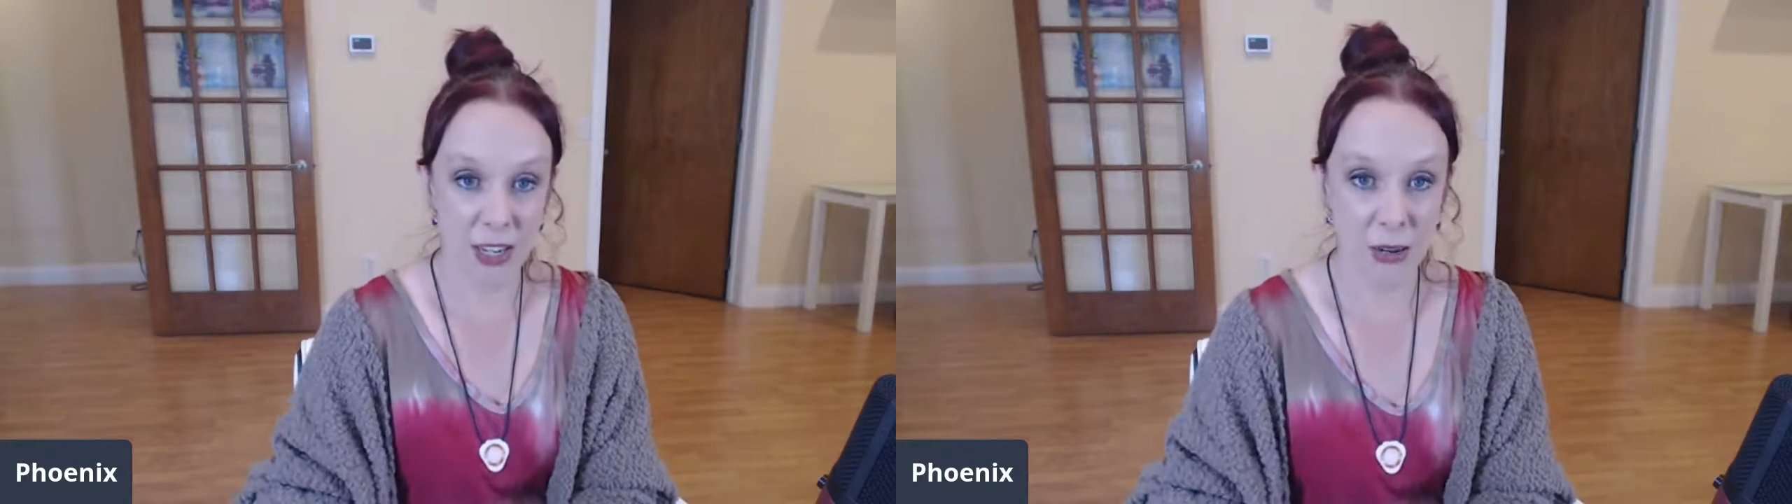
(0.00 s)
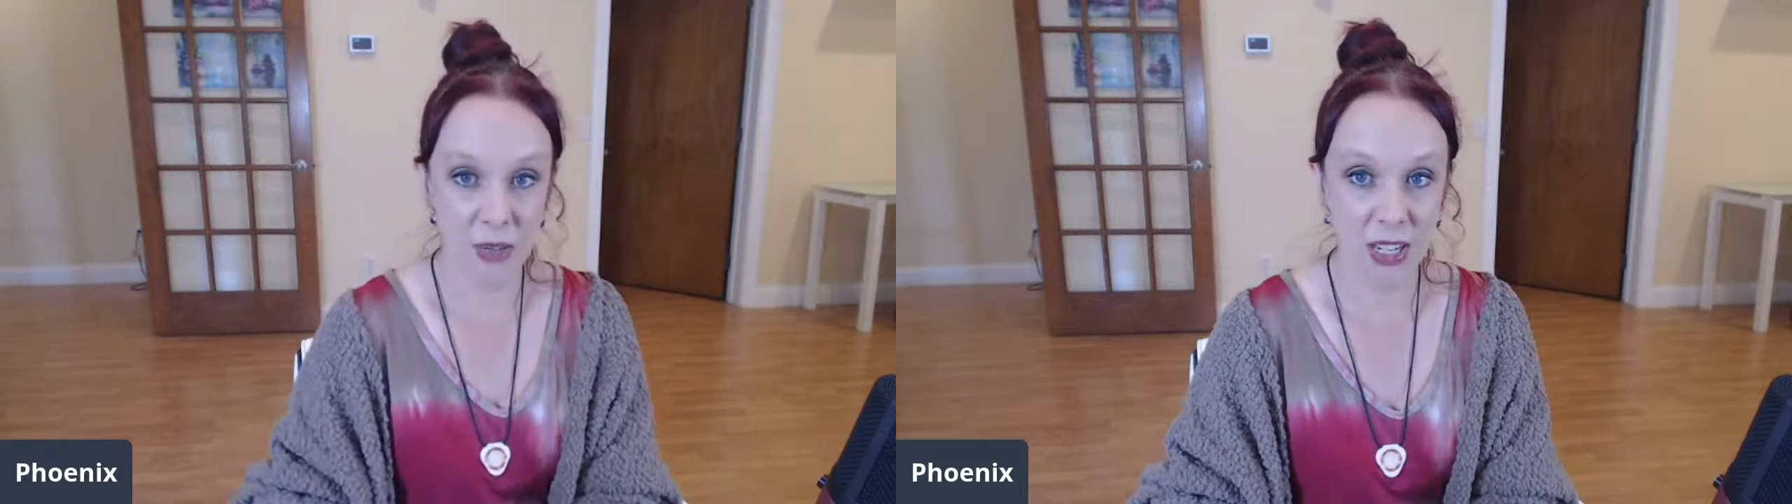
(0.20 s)

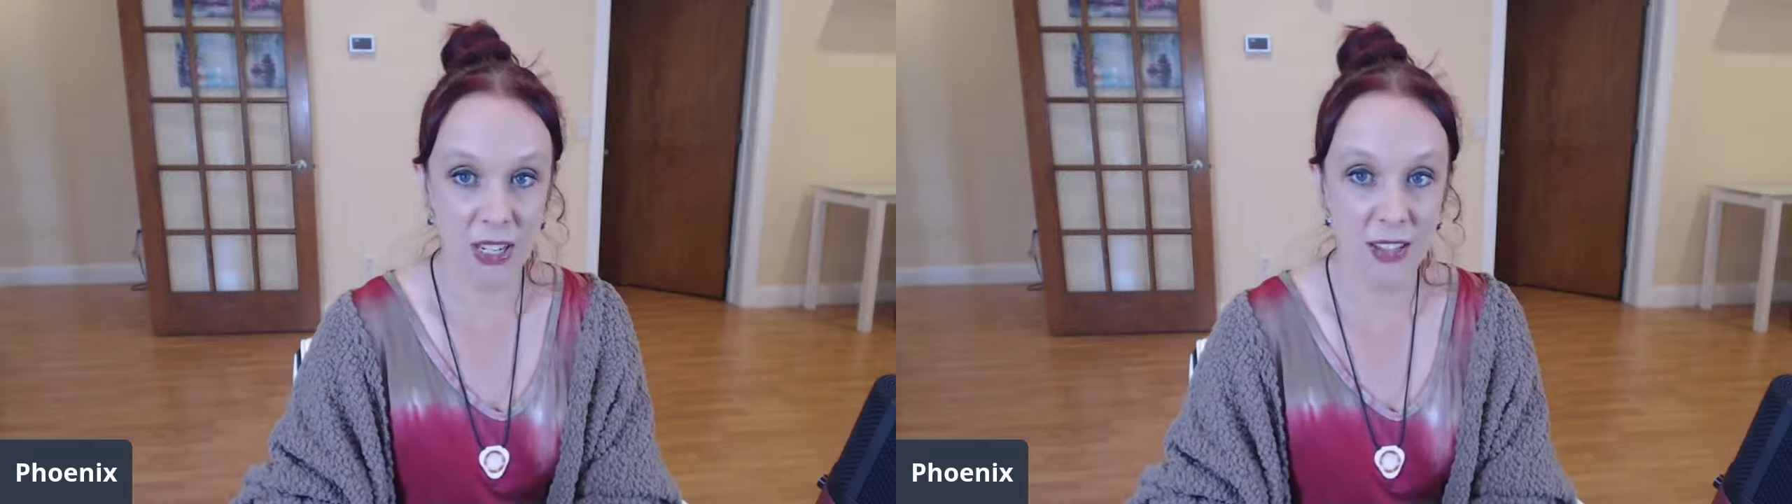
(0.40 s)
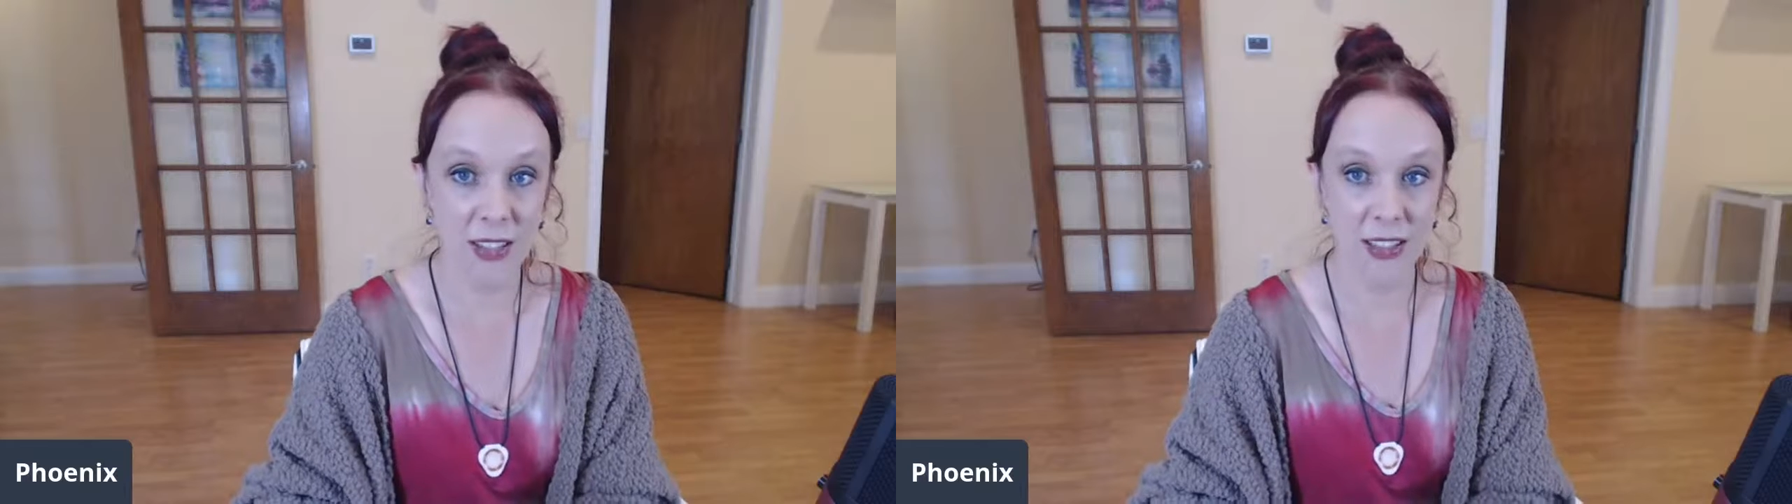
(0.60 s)
anyone
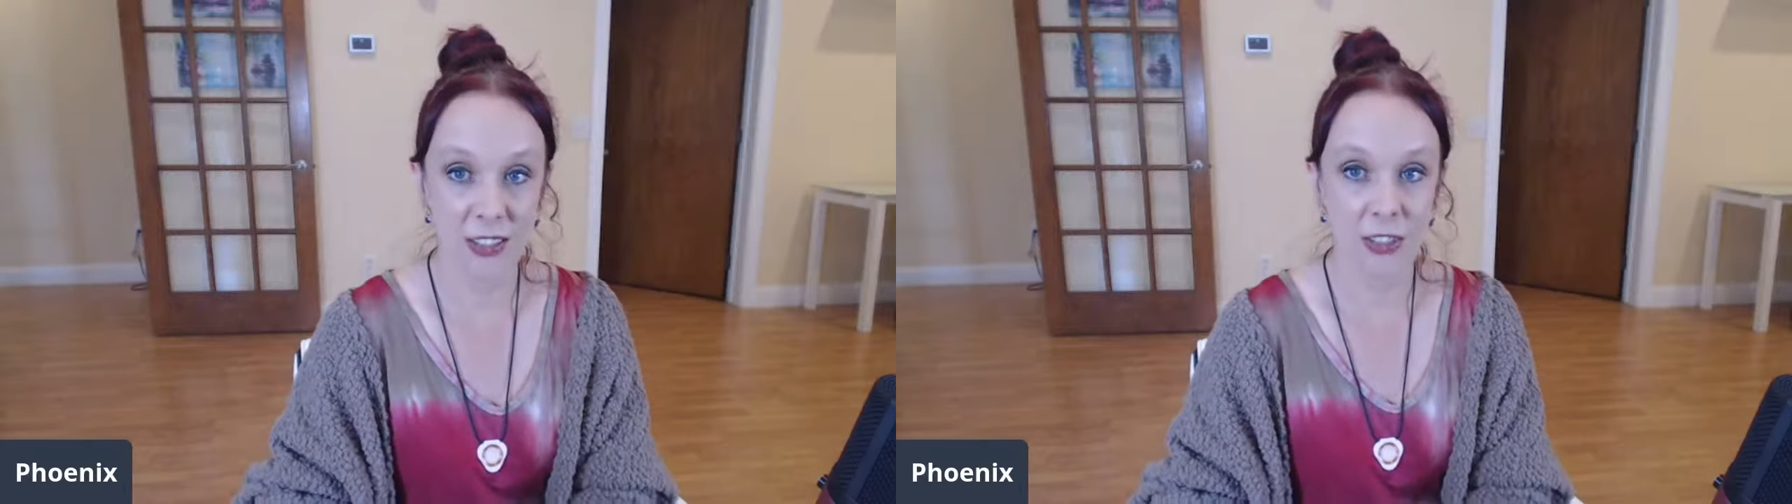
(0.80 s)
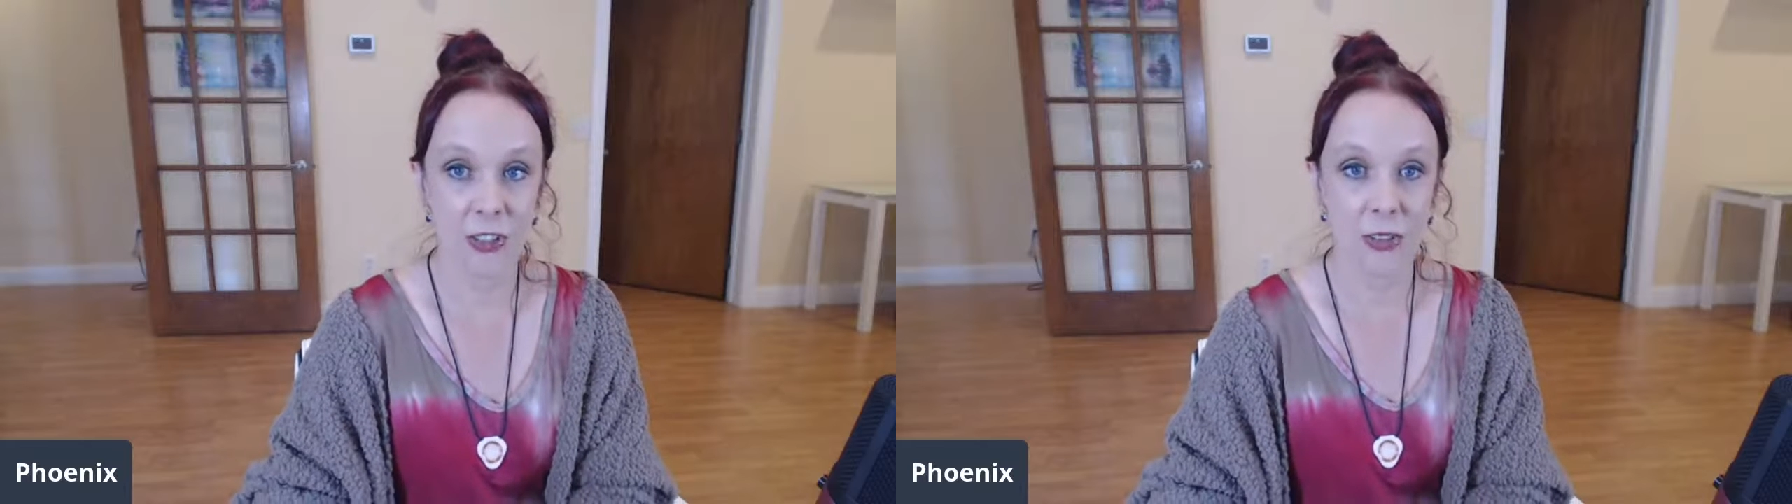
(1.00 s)
hearing
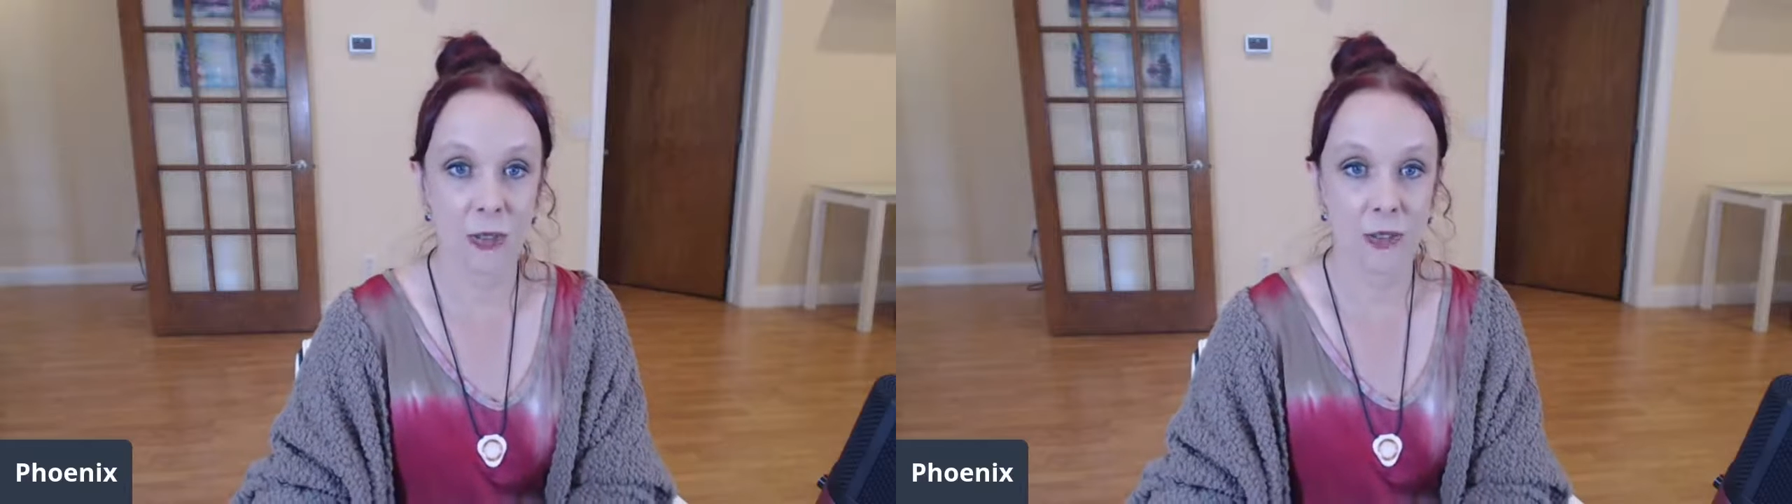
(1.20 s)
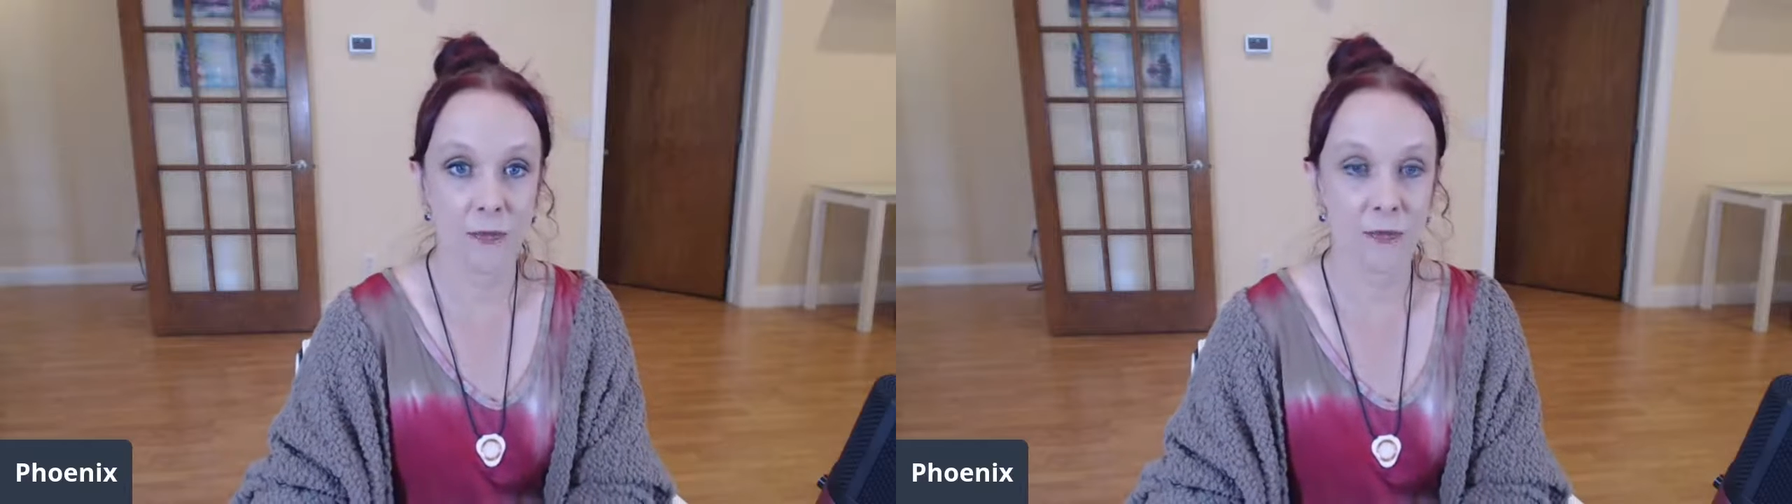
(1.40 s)
this to
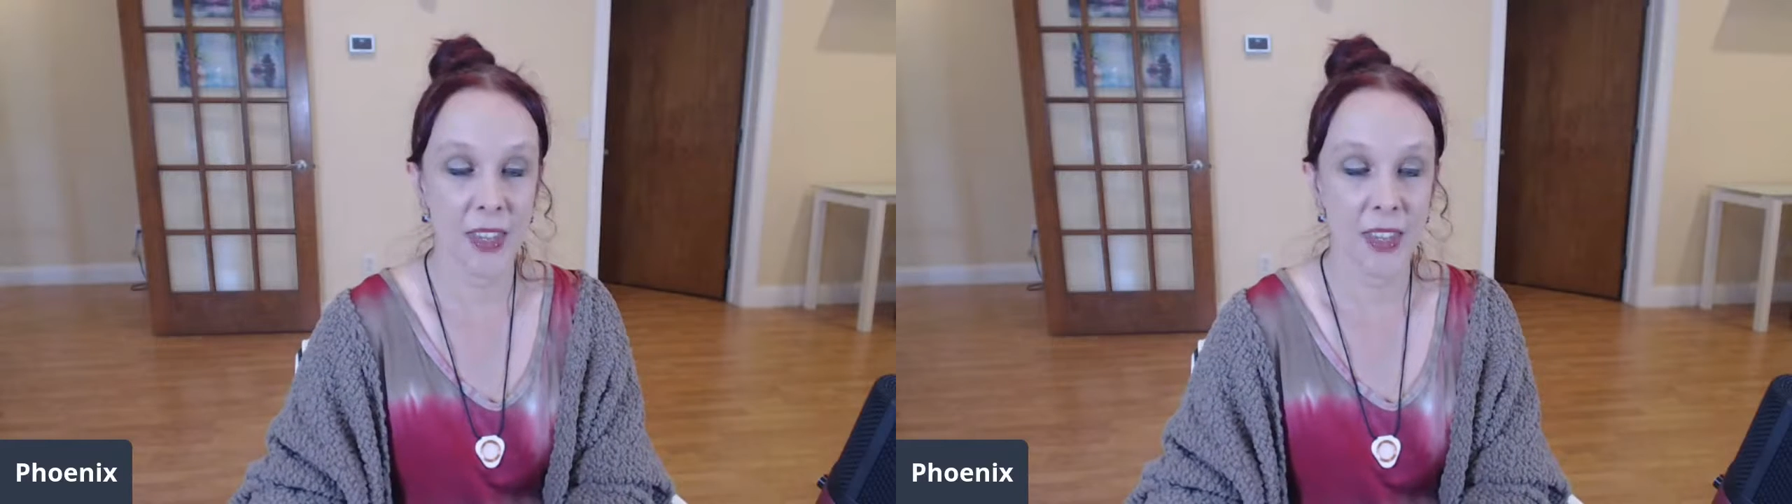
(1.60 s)
do